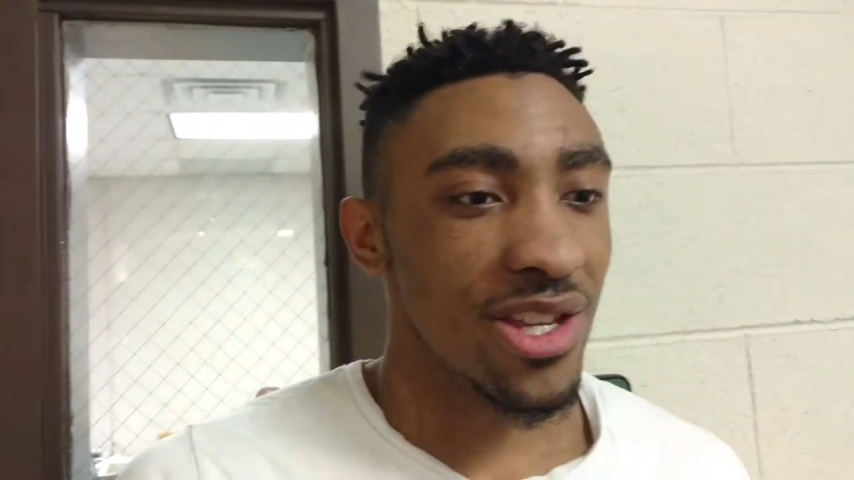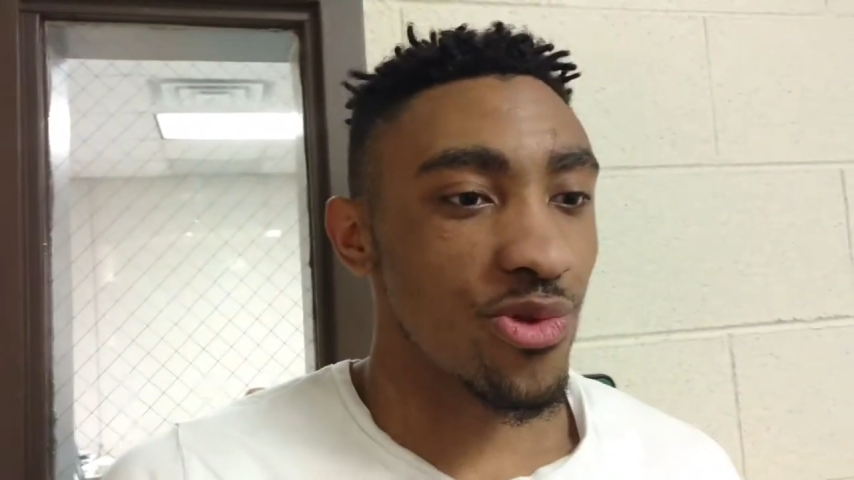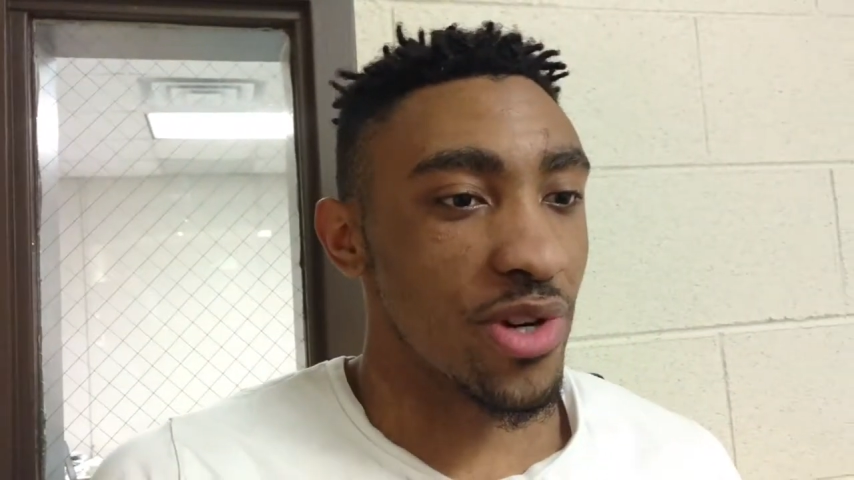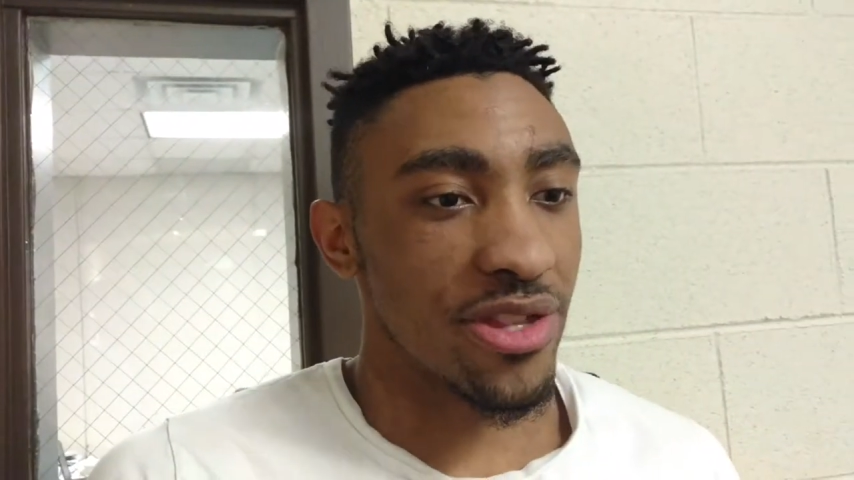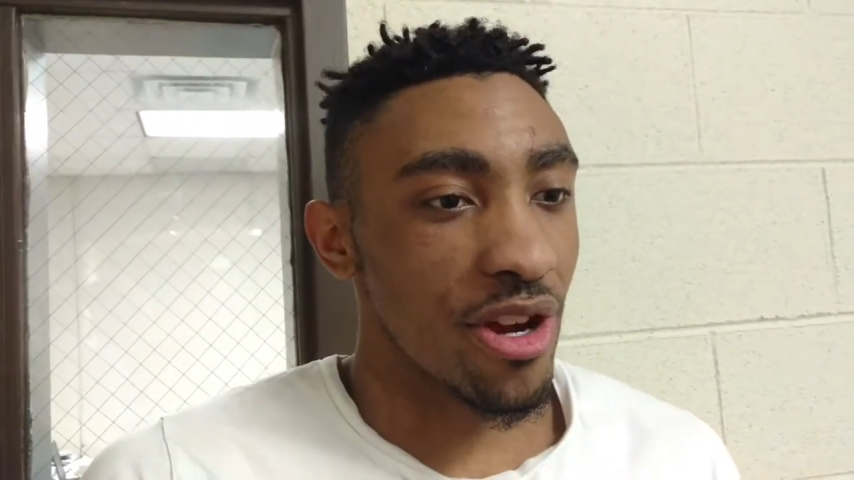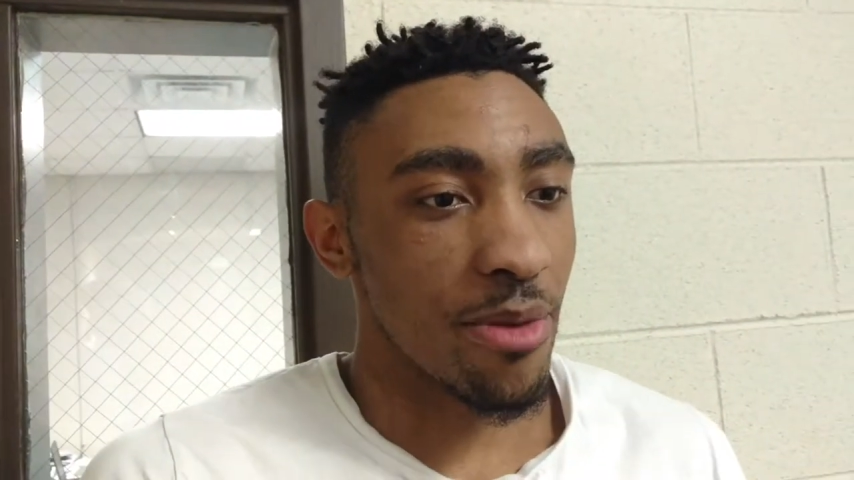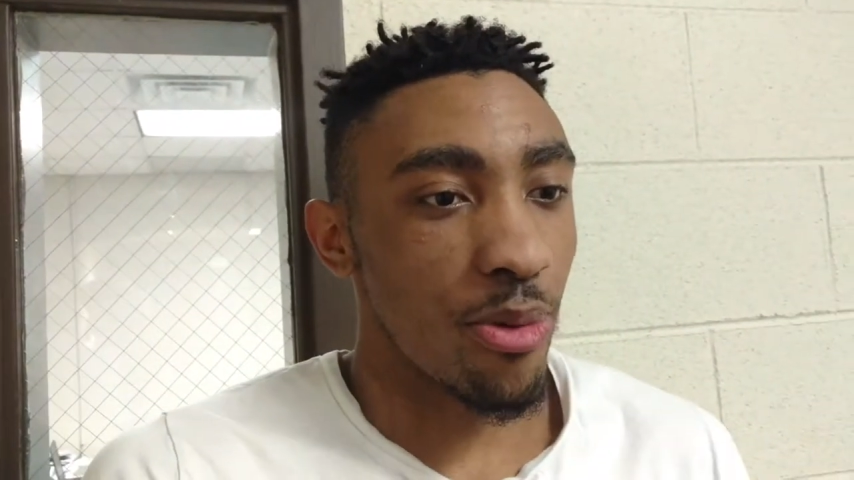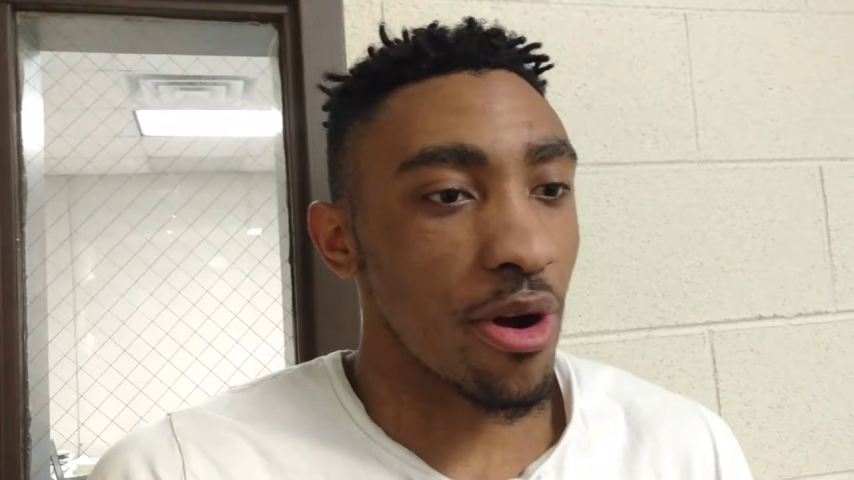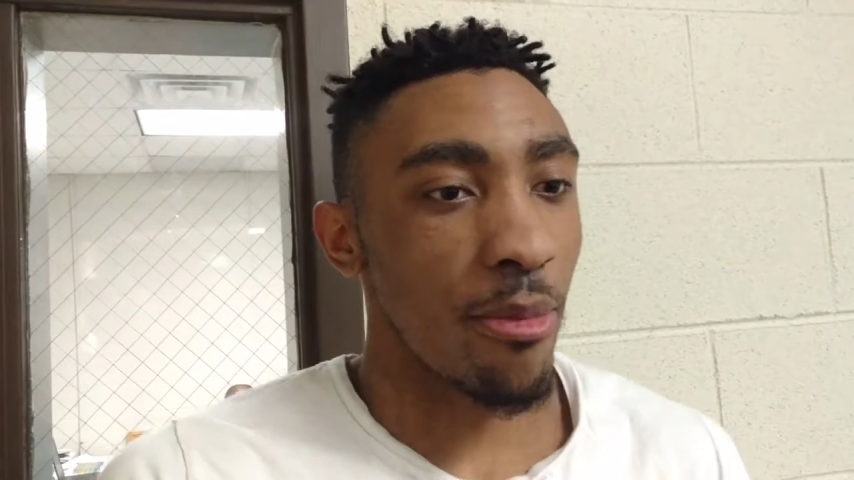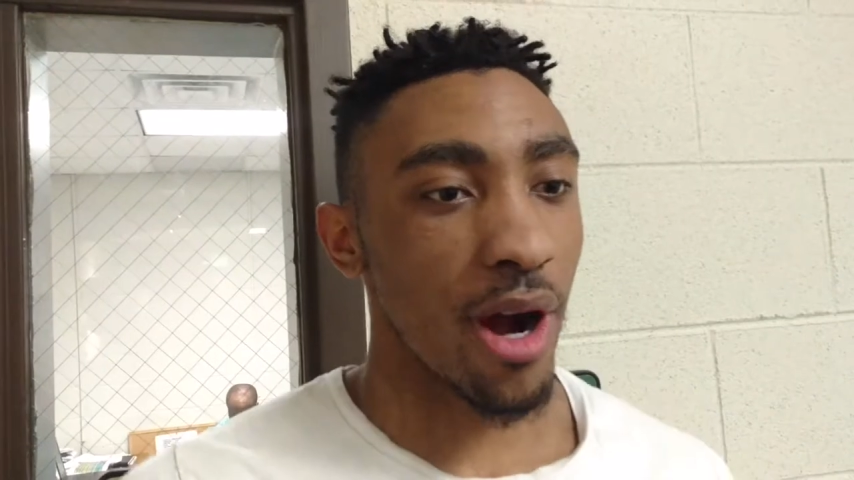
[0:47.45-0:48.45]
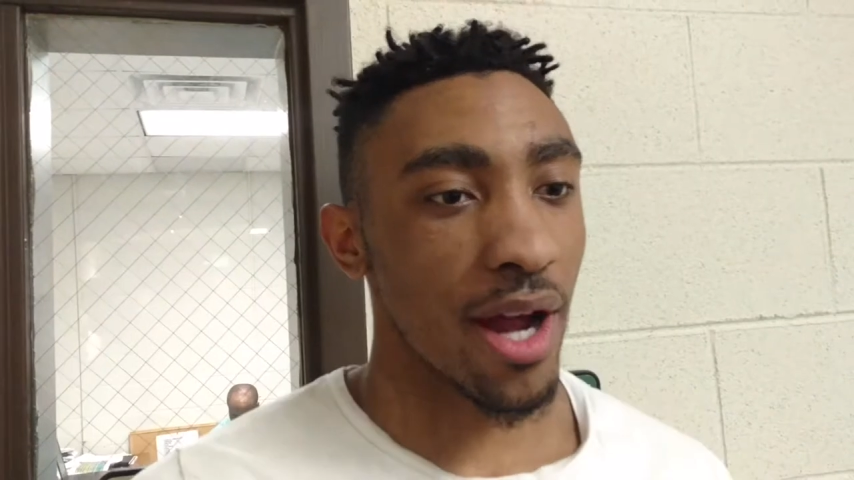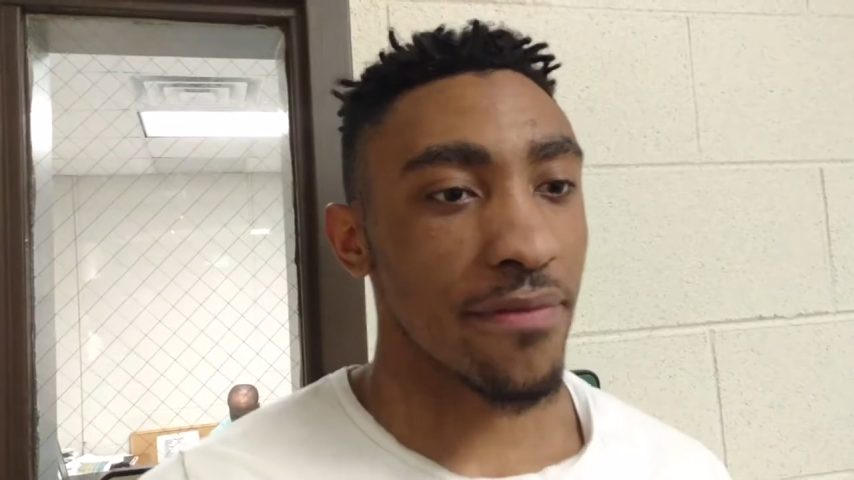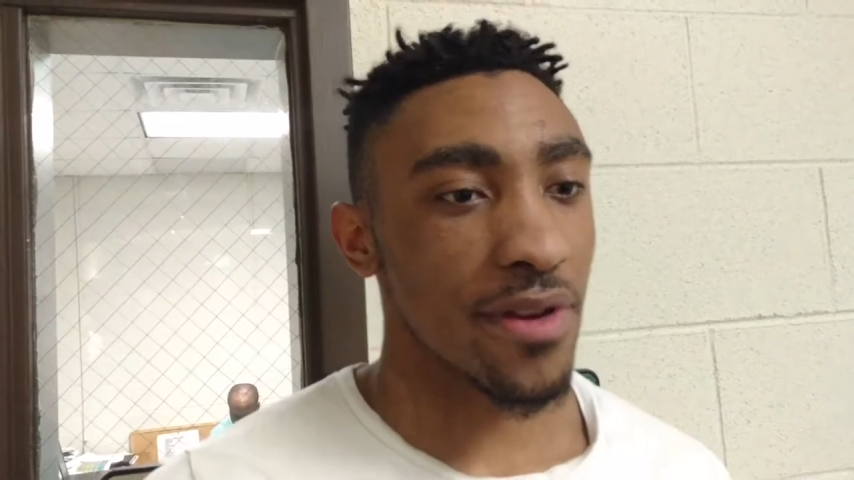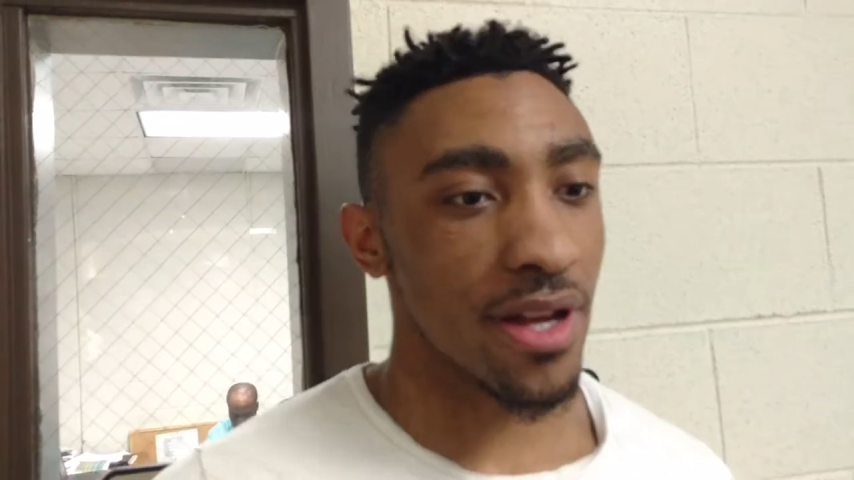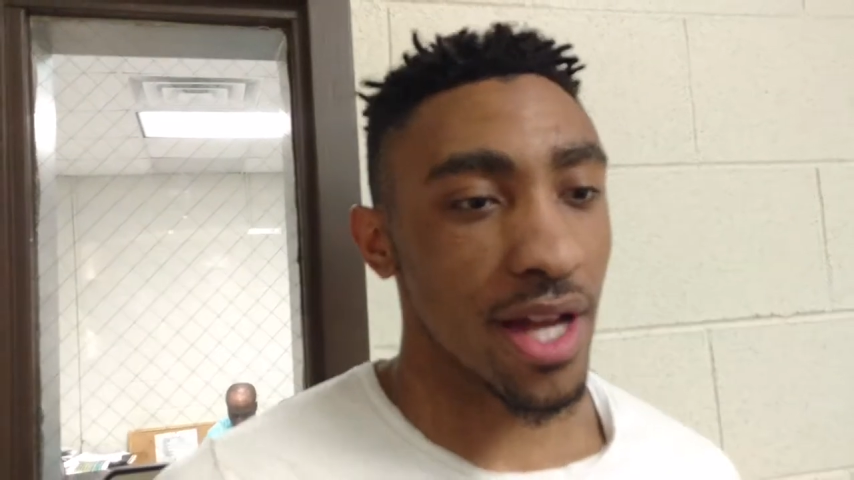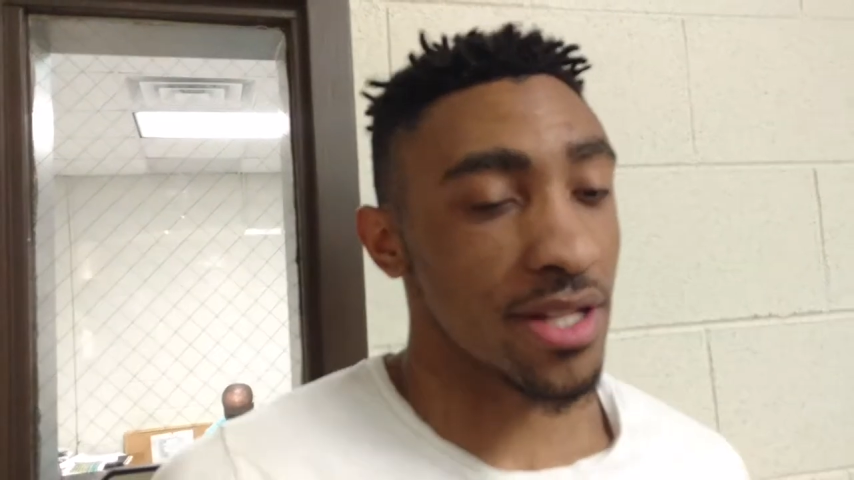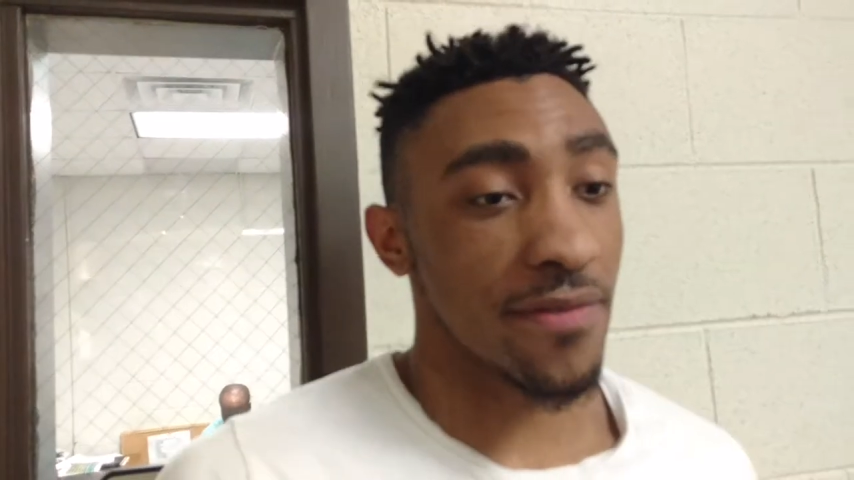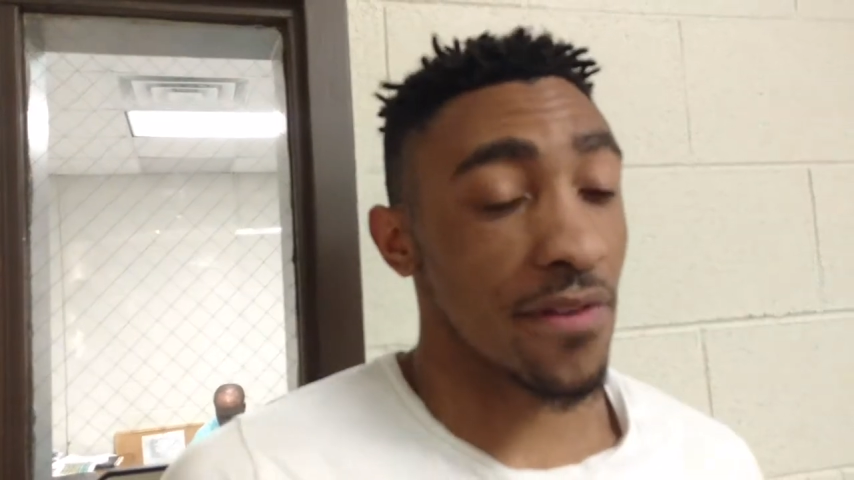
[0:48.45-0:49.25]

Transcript: 23rd point mark, I felt I just